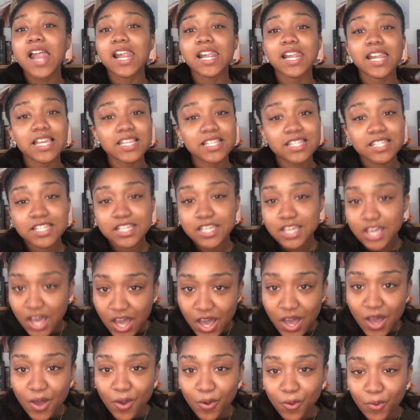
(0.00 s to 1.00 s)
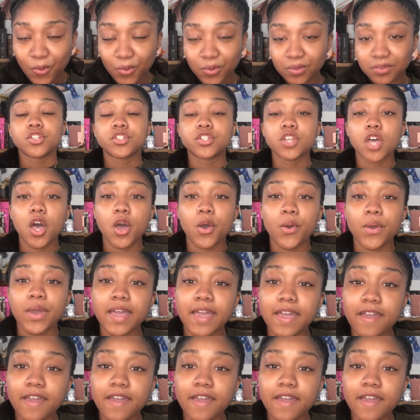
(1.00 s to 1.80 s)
Let's go. So